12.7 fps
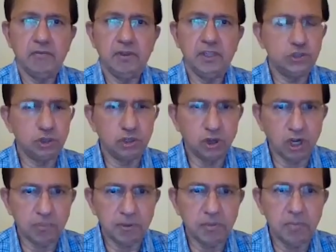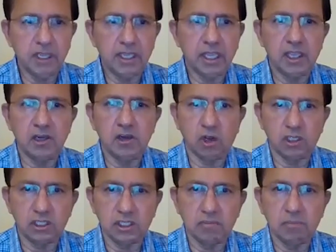We should not be making
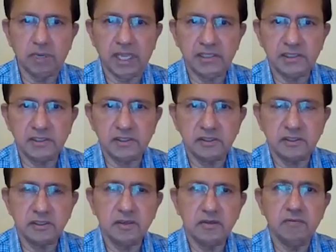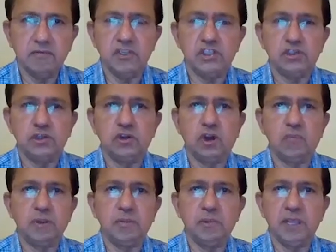long-term plans. We should
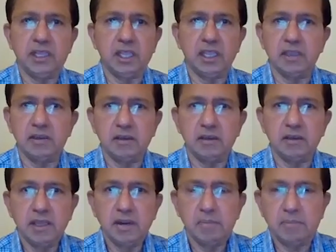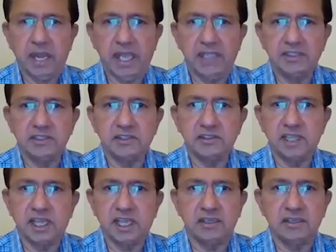not be making plans
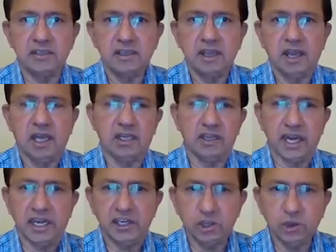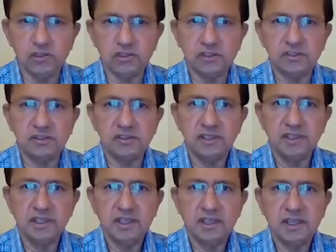that are grandiose,
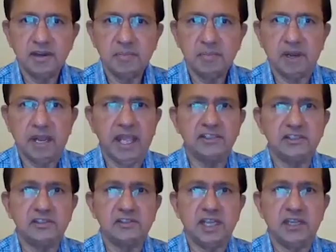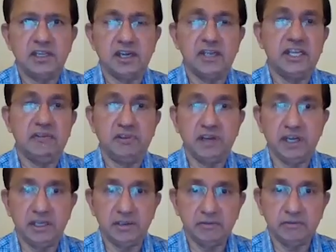plans that are
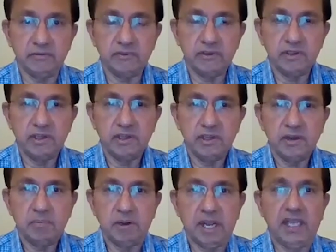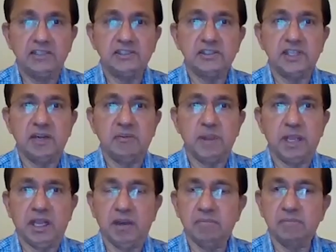definitive, plans that
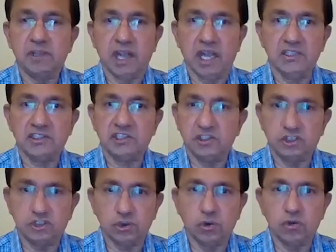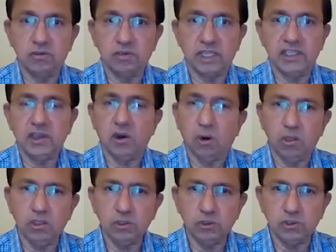become cast in stone. I think
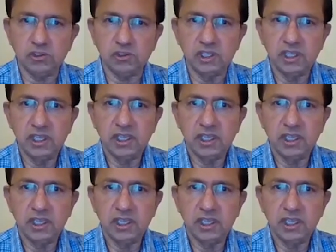all those